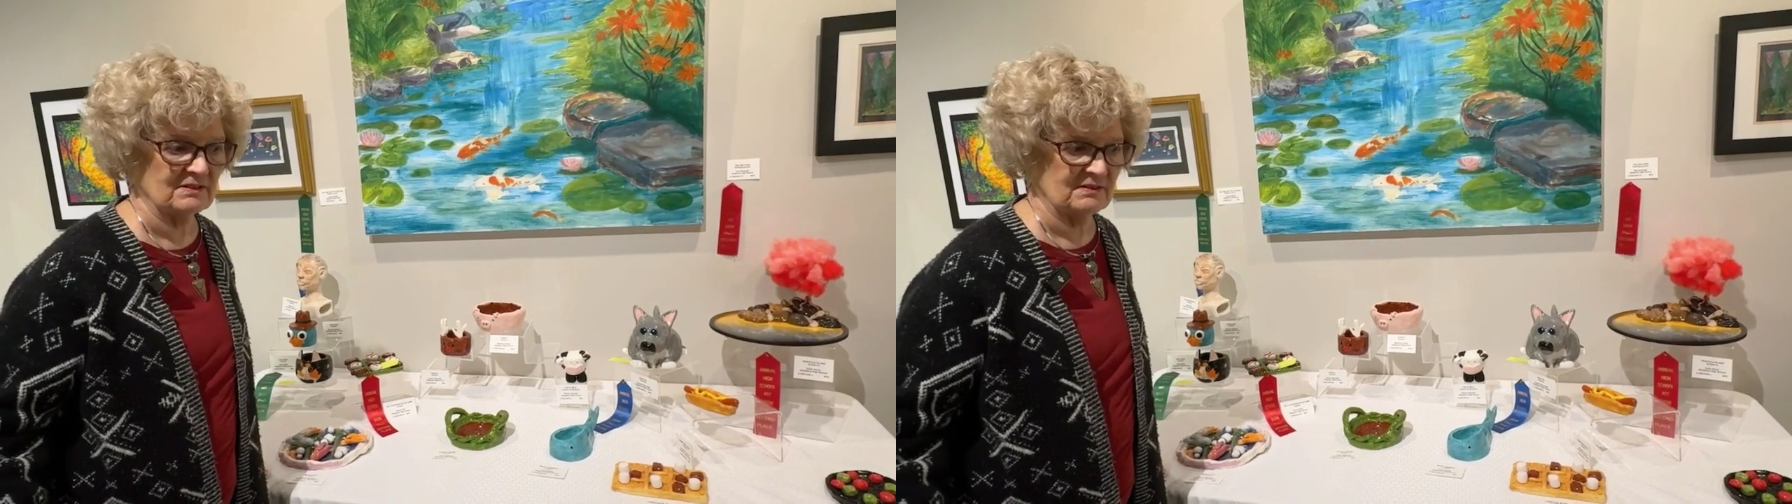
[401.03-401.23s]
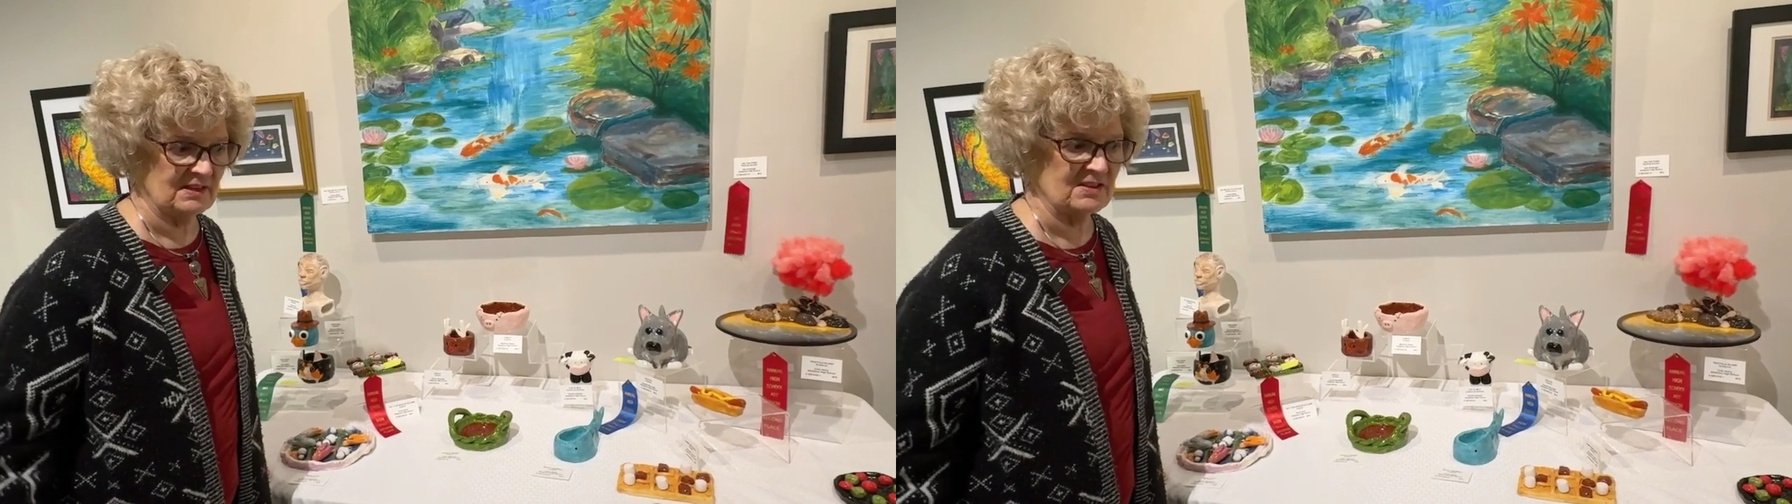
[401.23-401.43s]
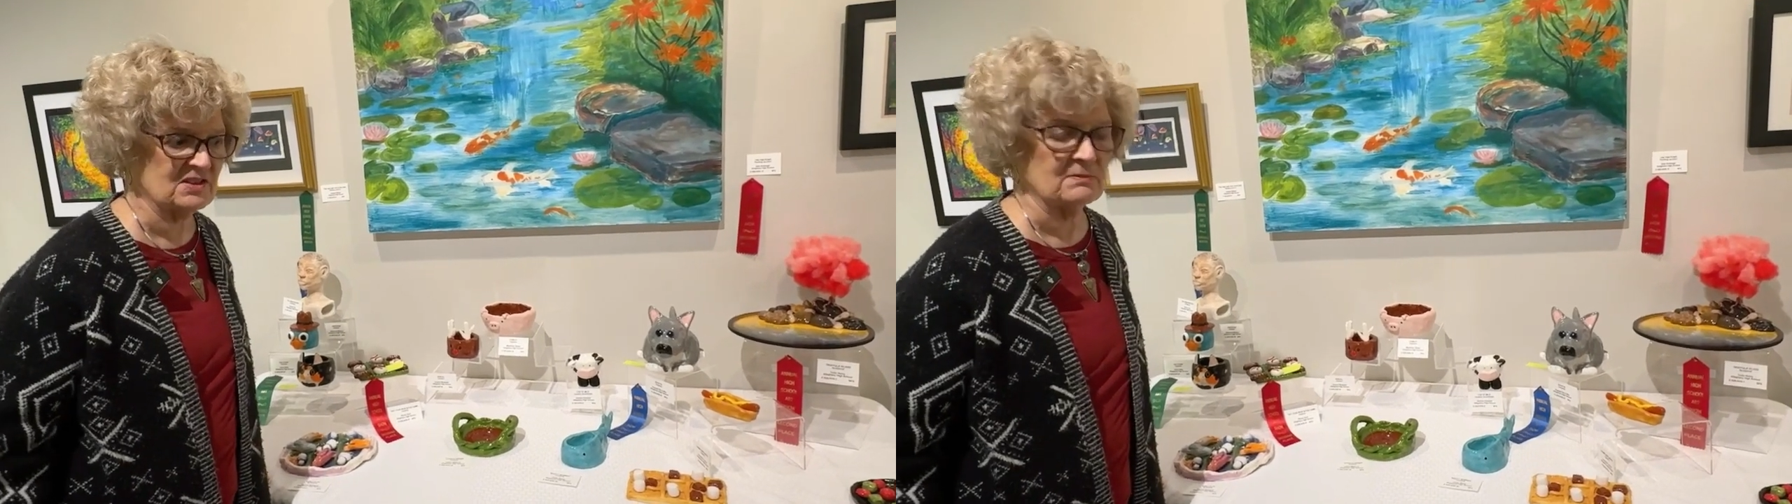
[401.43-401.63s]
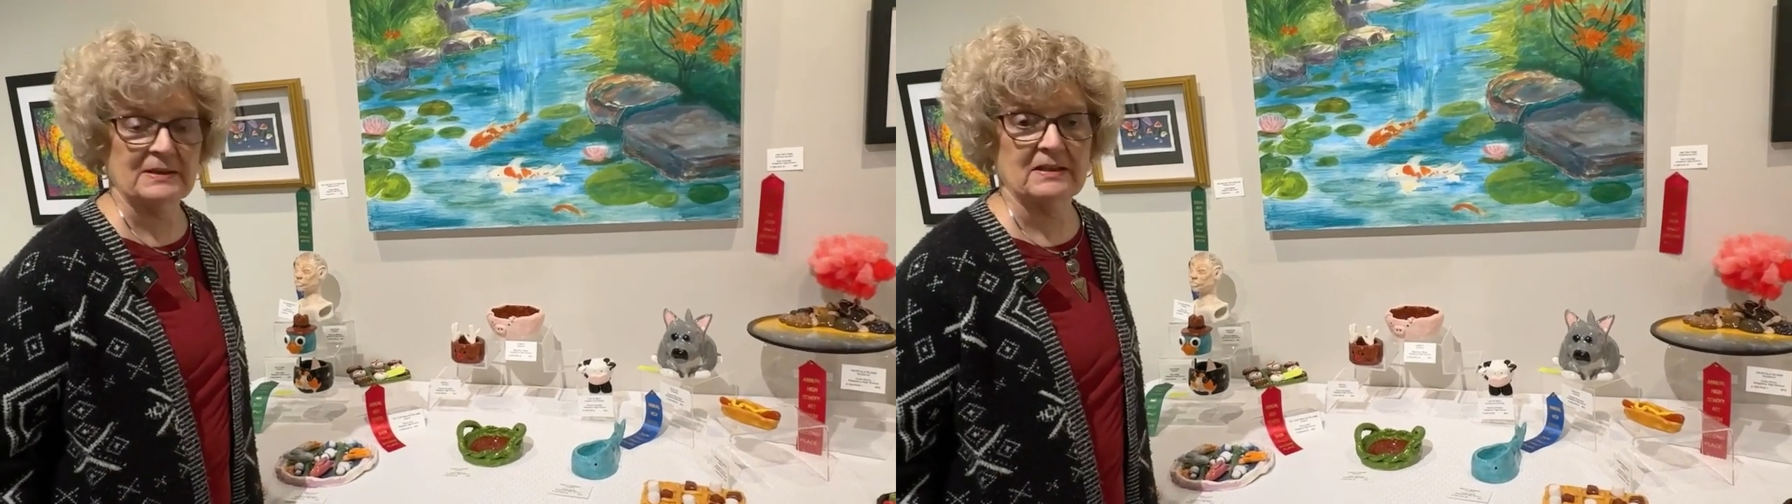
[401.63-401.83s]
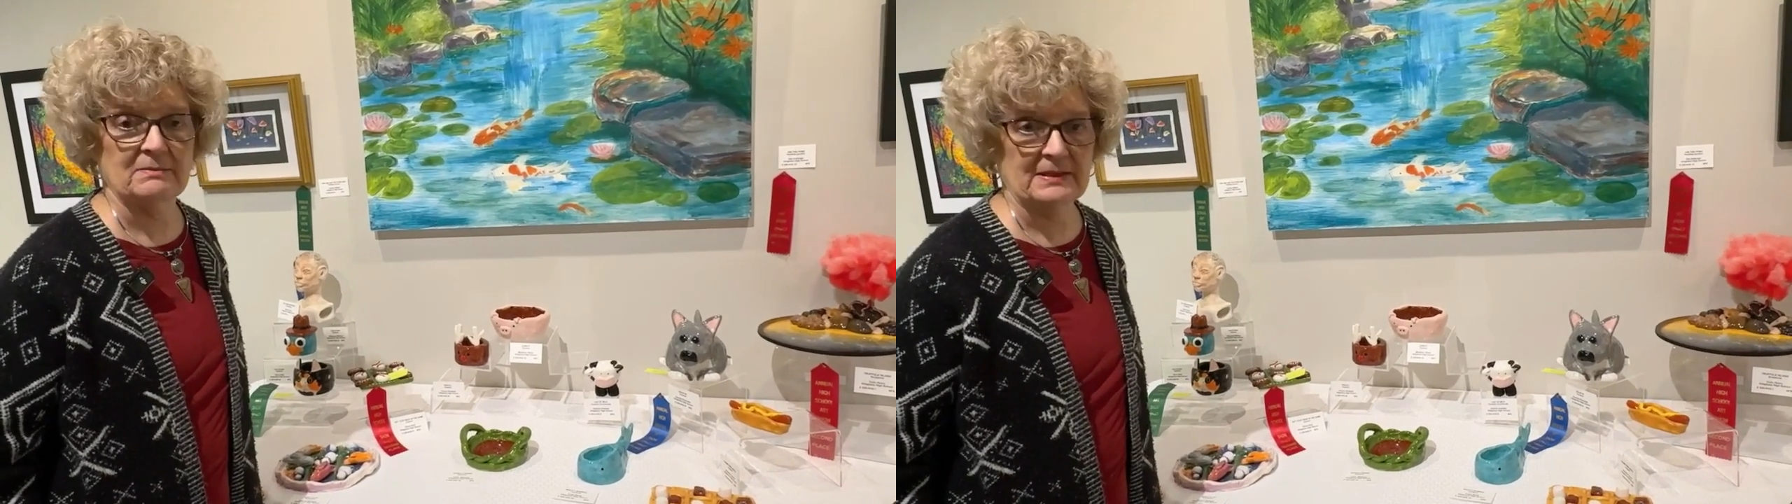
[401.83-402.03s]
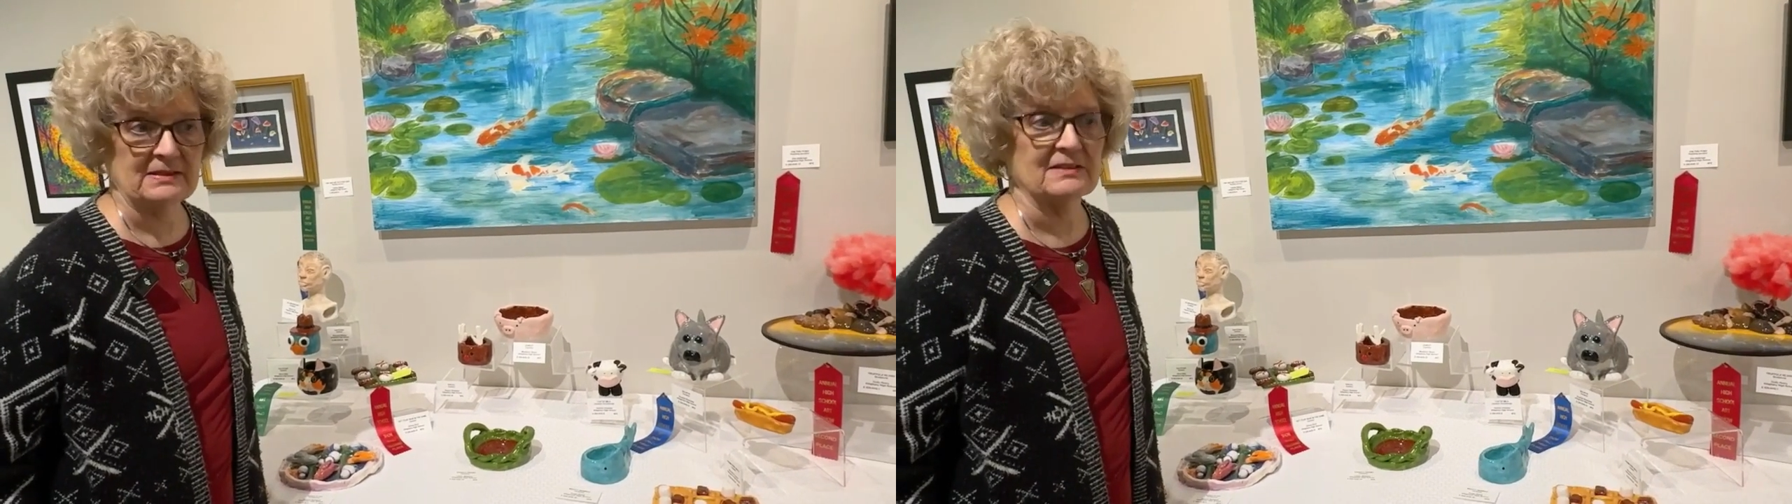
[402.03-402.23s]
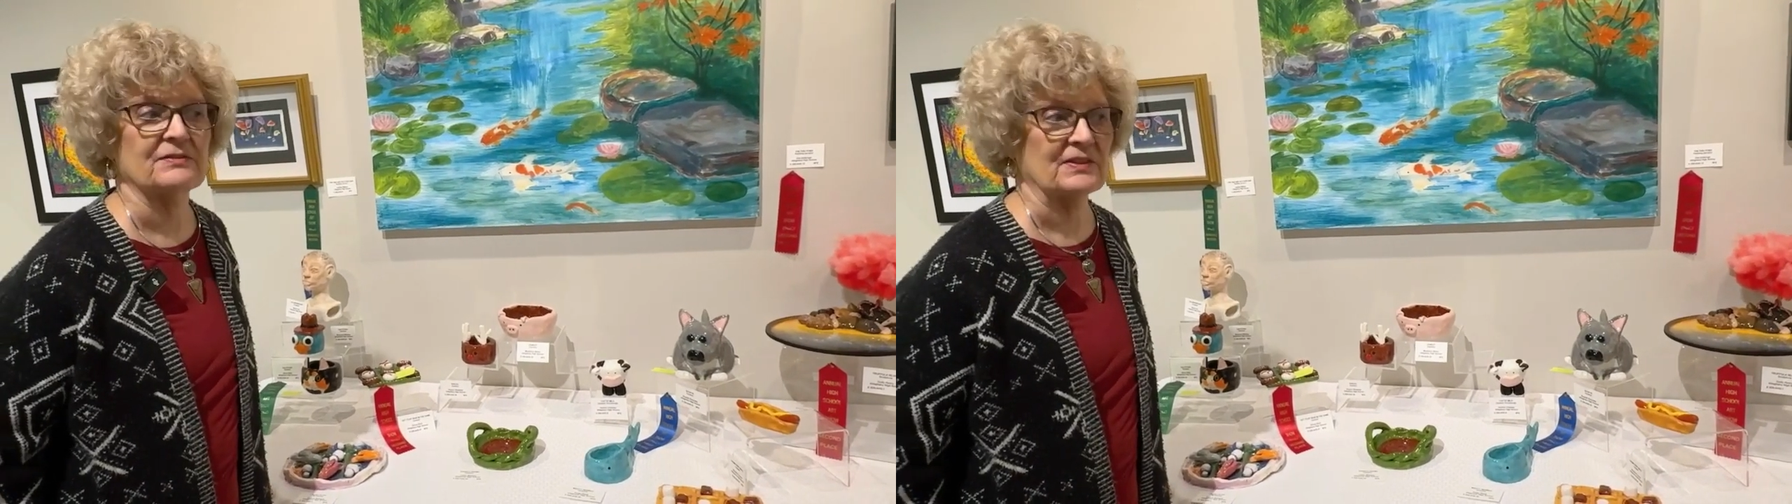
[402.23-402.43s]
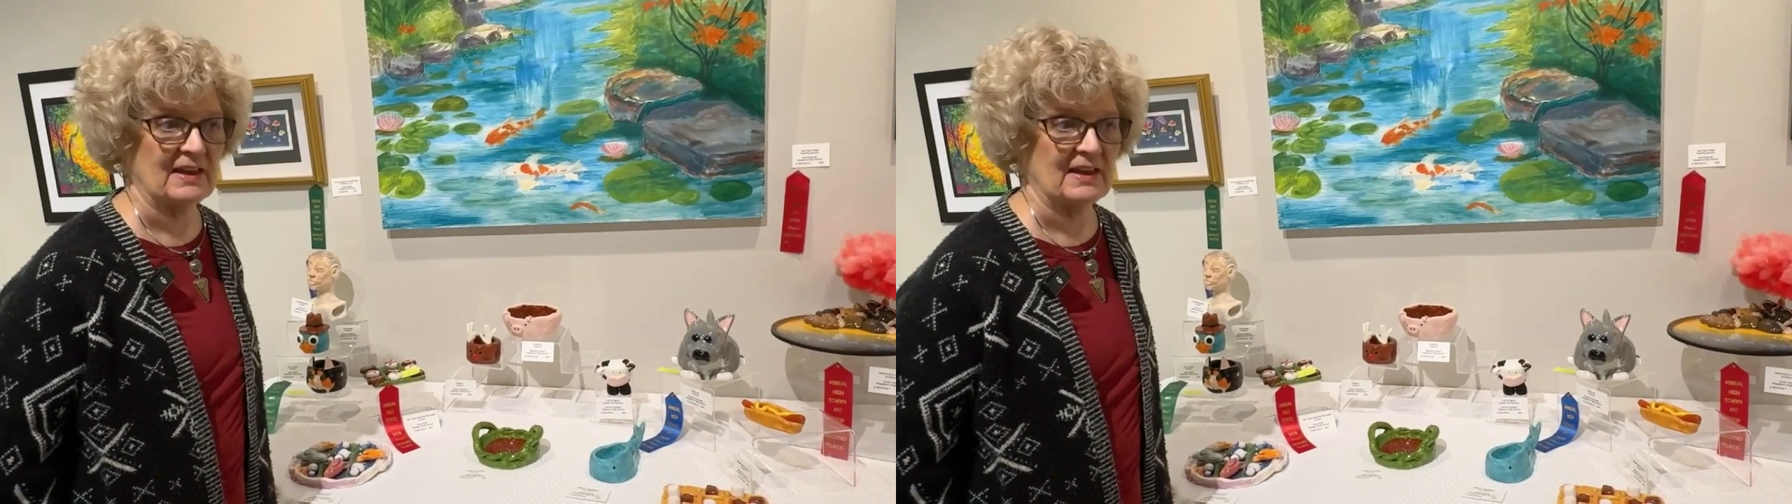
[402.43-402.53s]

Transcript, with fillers: needs to be commended for